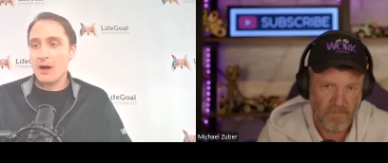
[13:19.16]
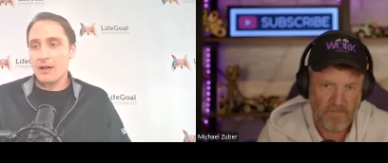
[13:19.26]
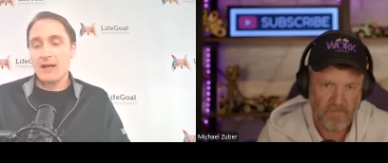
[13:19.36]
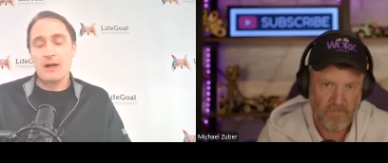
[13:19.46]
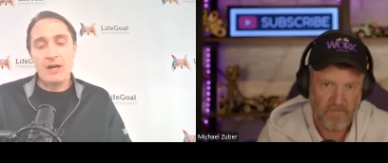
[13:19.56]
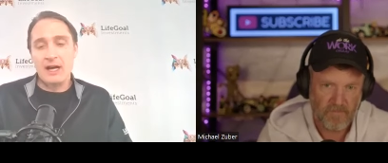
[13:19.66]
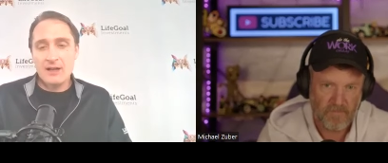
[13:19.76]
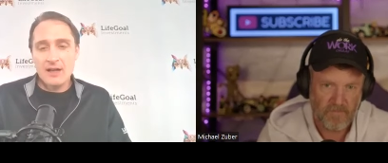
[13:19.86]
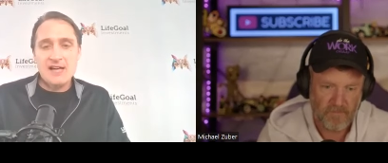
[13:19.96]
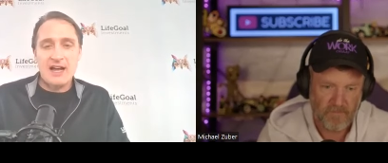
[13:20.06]
Speaker 1: are like, okay,
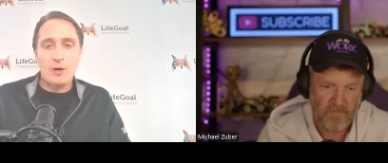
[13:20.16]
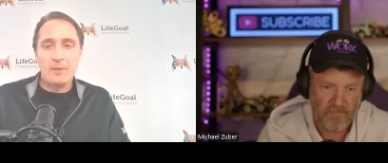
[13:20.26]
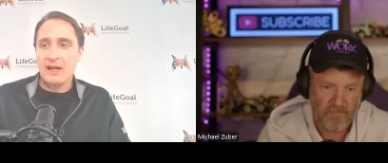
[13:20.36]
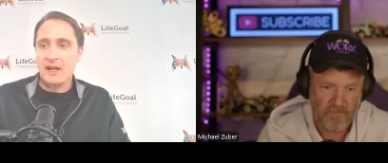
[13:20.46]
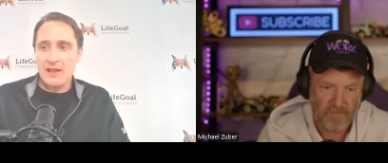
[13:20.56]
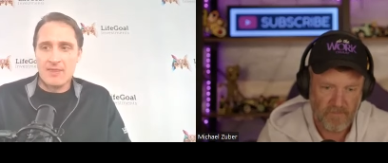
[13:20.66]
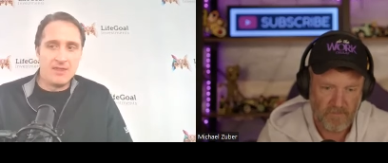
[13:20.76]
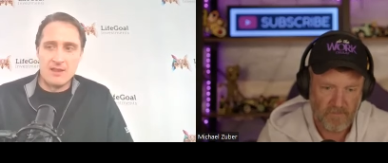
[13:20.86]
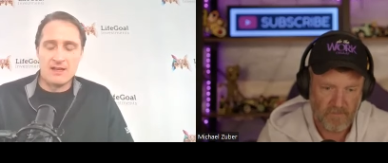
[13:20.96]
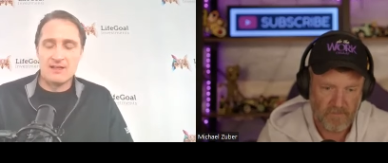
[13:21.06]
that's eye-opening.
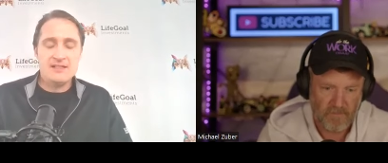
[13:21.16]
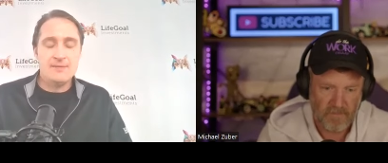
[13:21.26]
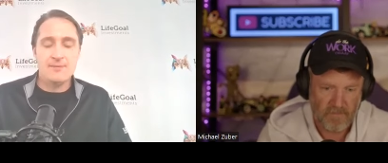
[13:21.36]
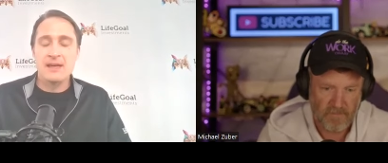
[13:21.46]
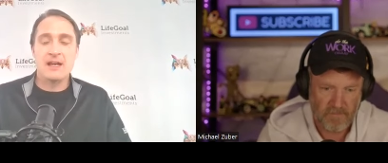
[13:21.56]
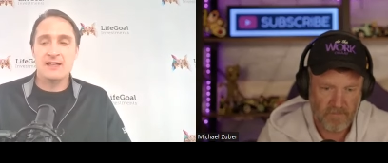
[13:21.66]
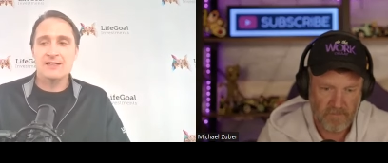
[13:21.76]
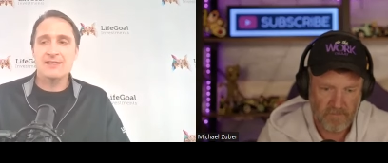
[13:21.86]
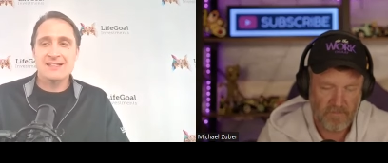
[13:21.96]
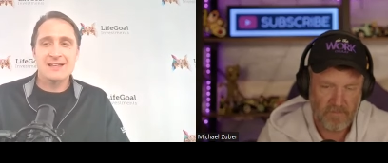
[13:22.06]
And it doesn't mean, it
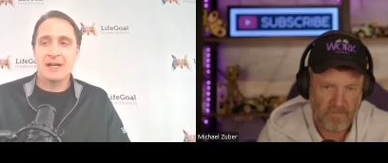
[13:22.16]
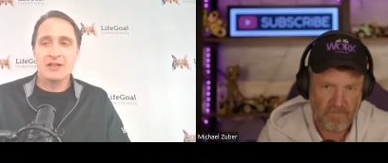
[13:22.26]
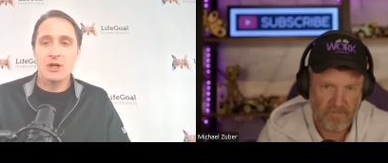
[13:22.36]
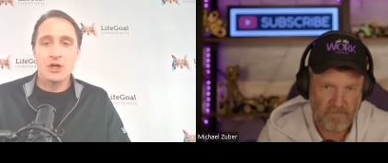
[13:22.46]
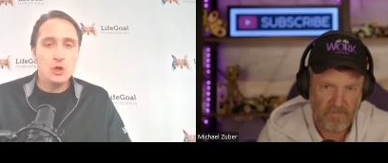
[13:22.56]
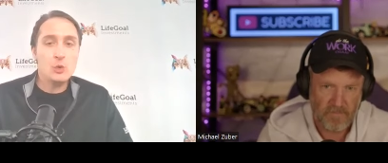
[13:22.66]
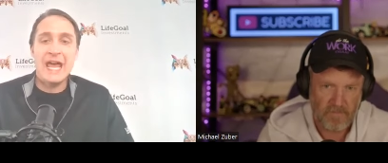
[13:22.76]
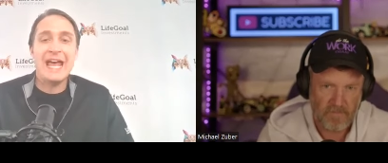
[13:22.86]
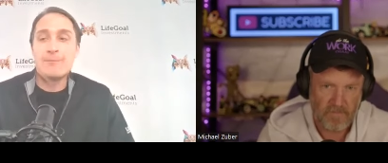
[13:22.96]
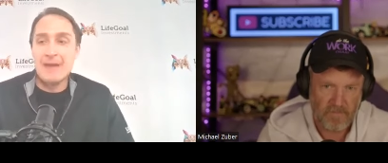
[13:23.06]
doesn't seem like you
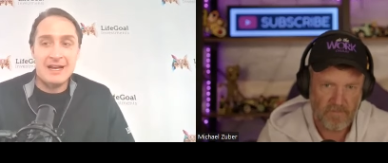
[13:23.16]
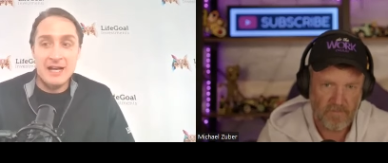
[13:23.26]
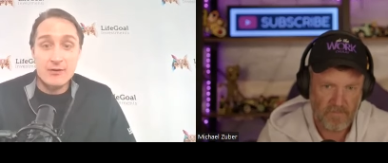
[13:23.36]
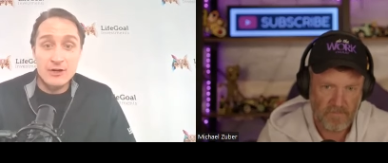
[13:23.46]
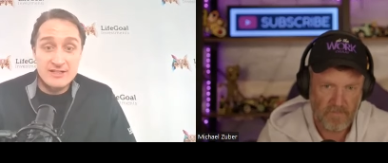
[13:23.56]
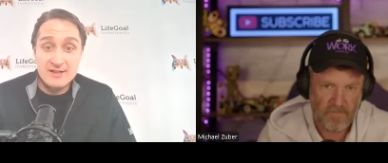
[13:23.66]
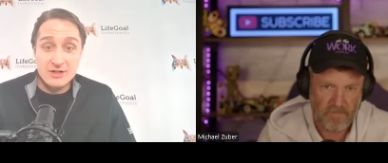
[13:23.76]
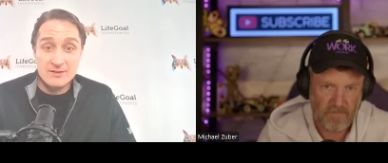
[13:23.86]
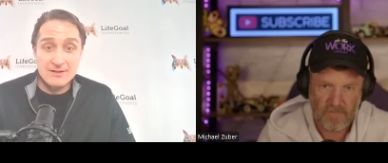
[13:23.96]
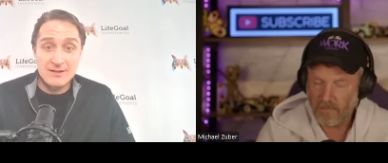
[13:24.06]
can make another
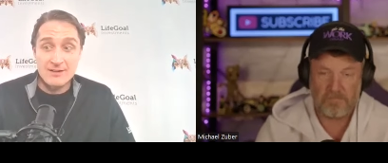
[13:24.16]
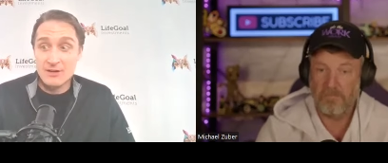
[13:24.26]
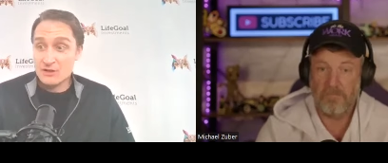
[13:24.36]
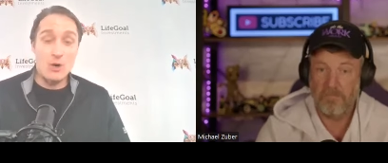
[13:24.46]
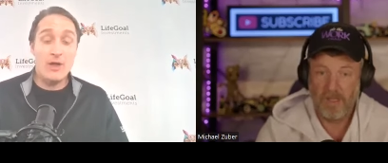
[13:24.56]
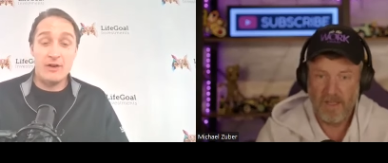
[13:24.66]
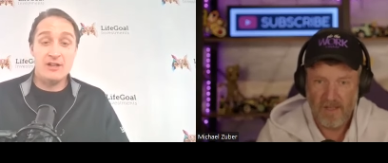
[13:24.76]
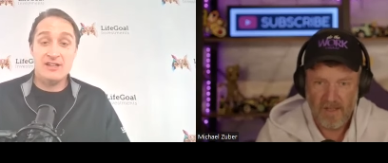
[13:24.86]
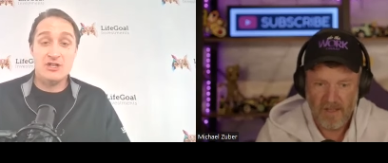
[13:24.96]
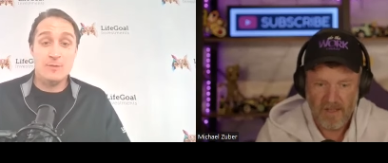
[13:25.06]
decision. There's no other
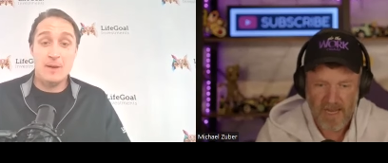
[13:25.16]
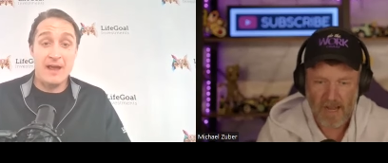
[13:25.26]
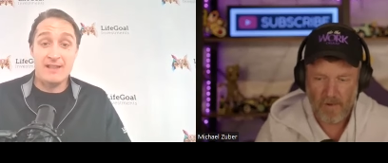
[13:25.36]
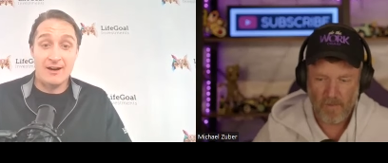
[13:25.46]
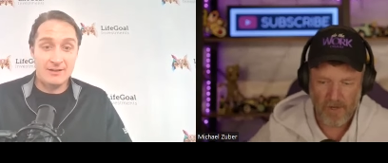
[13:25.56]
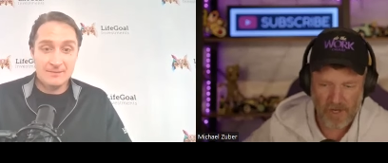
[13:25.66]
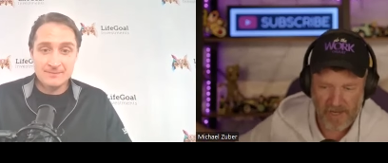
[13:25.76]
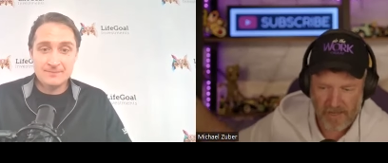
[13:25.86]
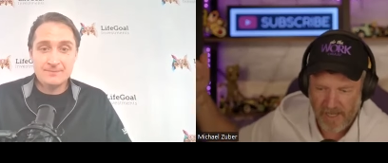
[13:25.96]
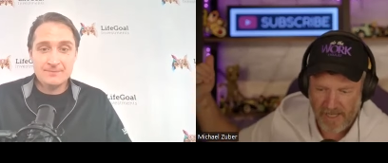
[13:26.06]
decision
Speaker 2: to be made.
Speaker 1: Yeah.
Speaker 2: Well,
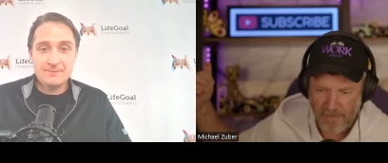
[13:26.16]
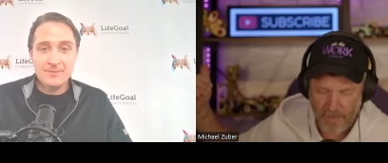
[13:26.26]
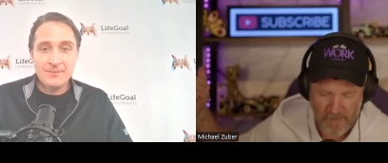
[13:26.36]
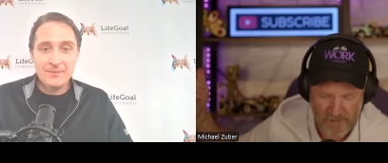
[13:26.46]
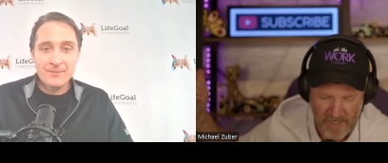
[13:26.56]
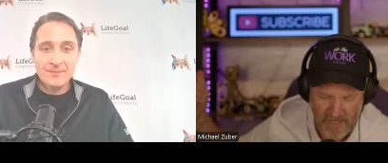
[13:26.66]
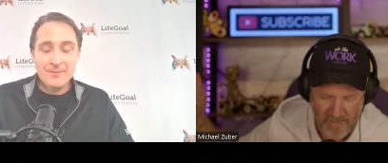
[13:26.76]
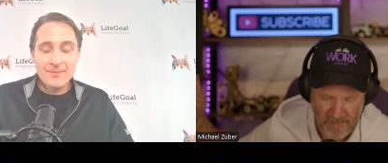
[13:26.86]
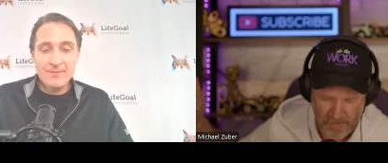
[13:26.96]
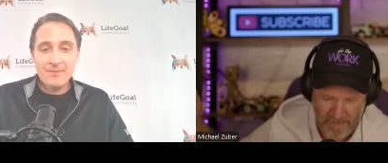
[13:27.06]
you're going to, you're going to keep the
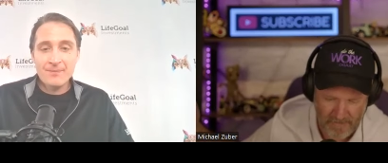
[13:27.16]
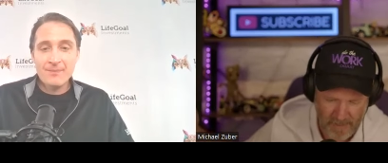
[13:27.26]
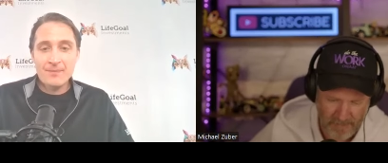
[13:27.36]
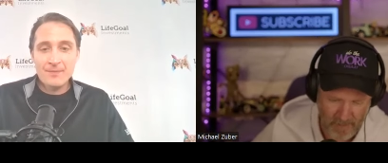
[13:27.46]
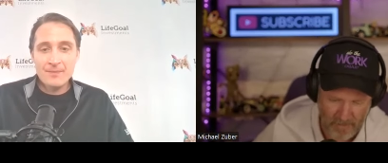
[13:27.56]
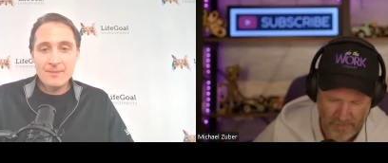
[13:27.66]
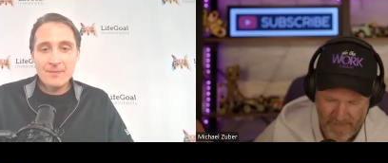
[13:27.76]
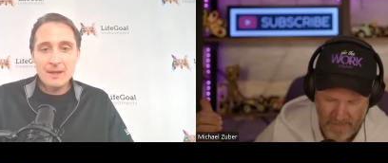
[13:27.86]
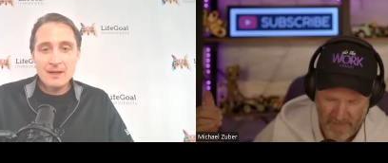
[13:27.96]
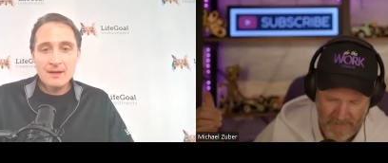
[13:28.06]
Mercedes or B M
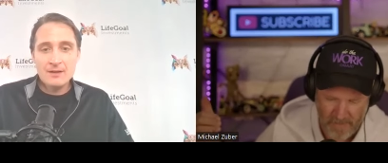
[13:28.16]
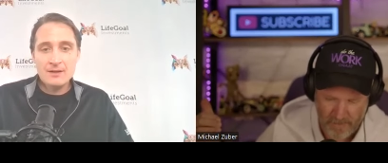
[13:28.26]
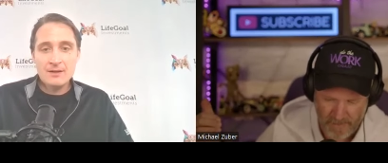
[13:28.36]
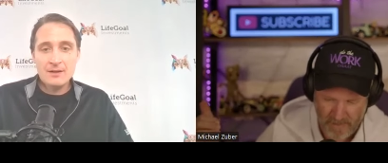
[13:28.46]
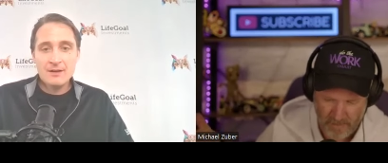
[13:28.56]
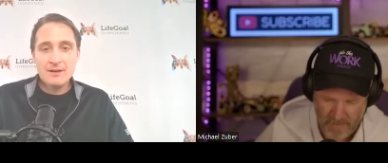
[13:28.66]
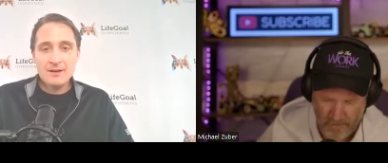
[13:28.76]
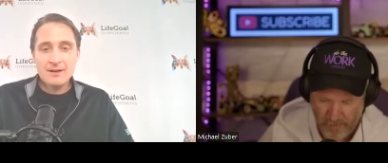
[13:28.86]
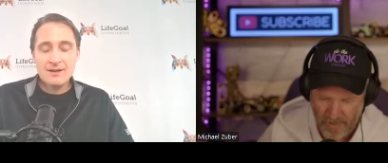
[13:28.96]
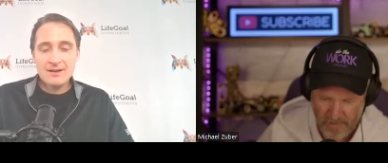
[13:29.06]
W paying a thousand bucks a
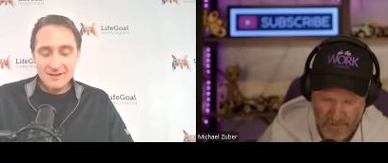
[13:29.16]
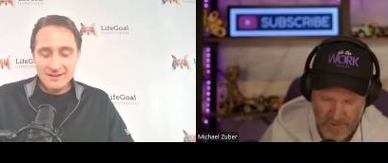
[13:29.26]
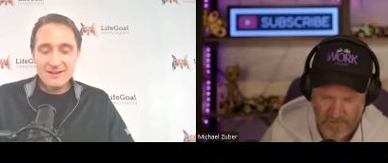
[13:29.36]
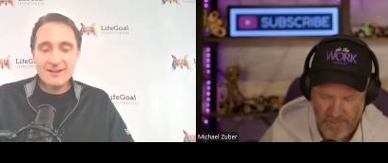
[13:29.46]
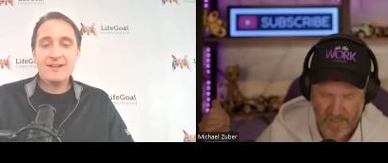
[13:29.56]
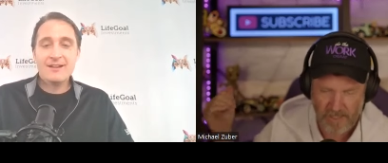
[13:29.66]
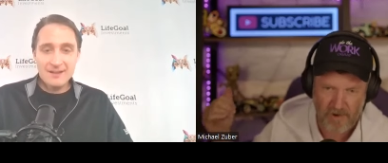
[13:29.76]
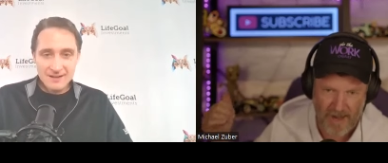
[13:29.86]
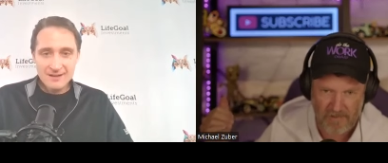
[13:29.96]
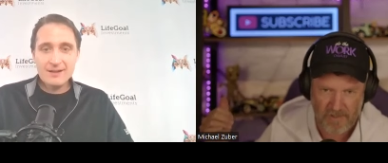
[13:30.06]
month plus insurance
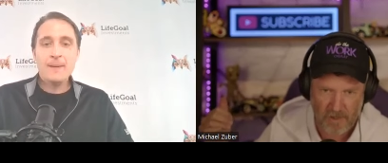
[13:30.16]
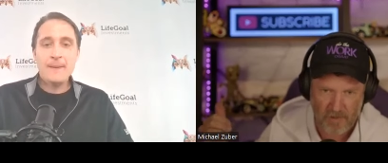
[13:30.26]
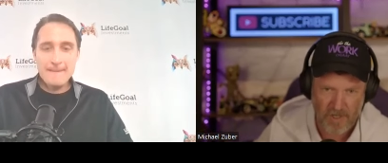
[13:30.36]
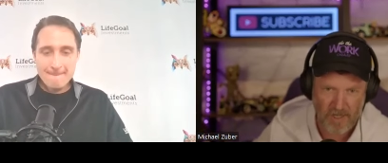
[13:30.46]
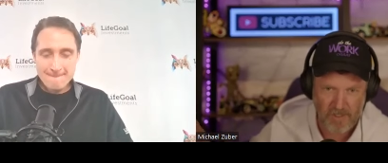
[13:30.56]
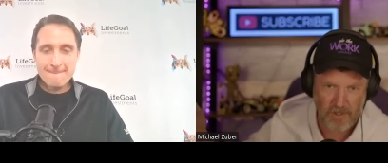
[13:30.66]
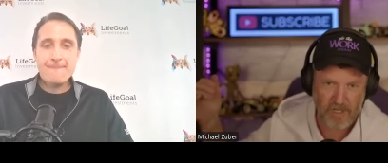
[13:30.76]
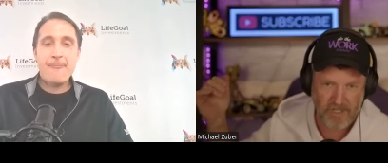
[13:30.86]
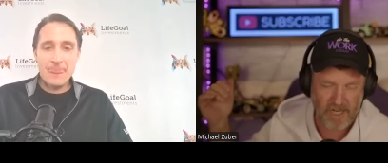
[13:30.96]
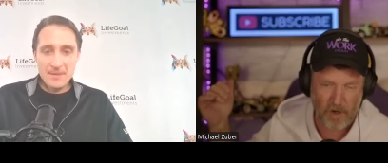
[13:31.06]
and let your house go. So you